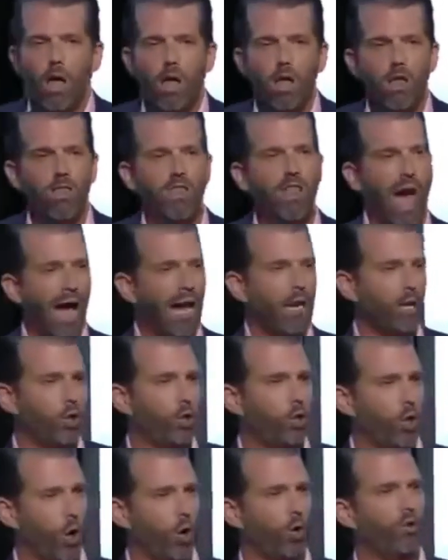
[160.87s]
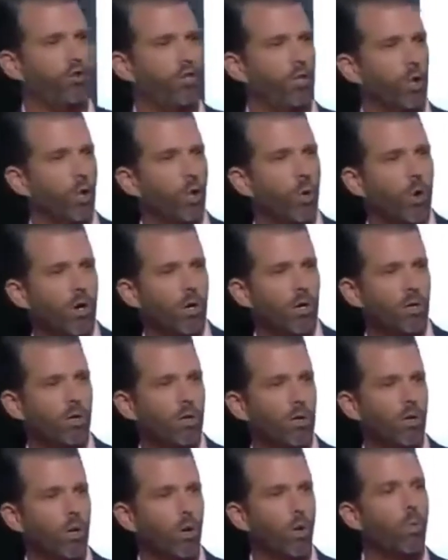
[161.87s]
That shows you
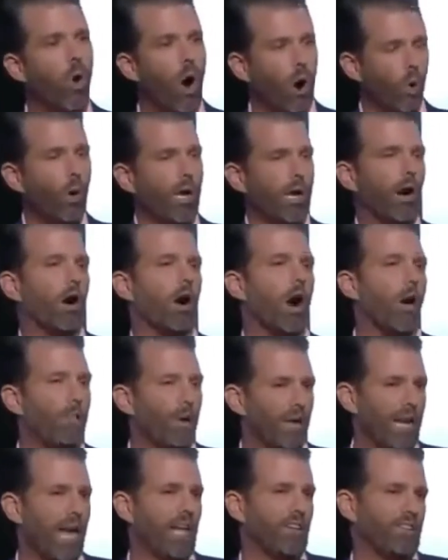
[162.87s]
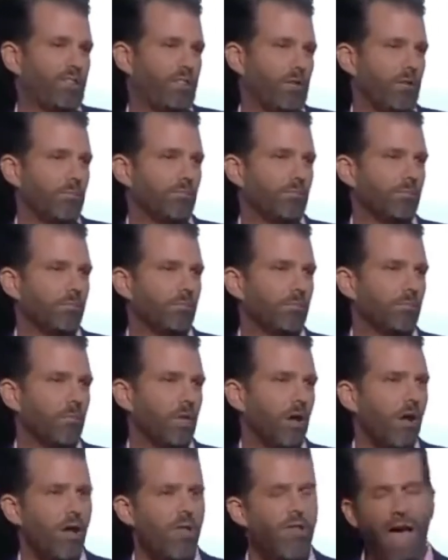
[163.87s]
what we are up against.
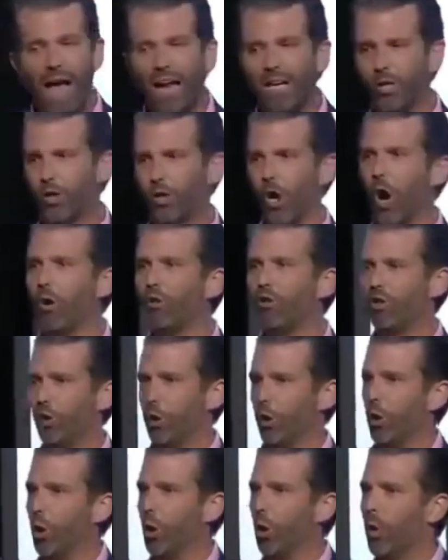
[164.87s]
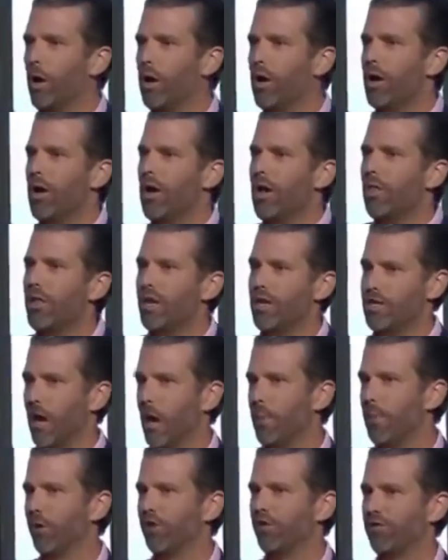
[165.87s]
That shows you the
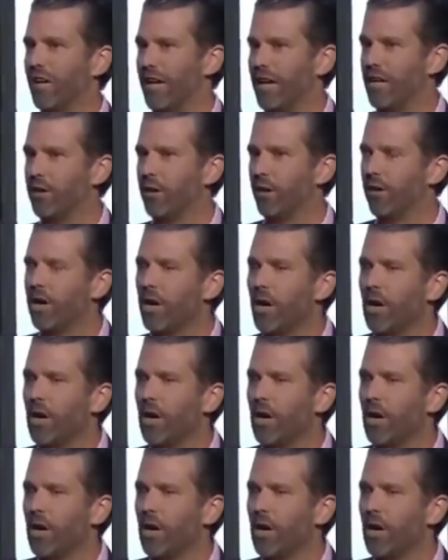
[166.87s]
double standard.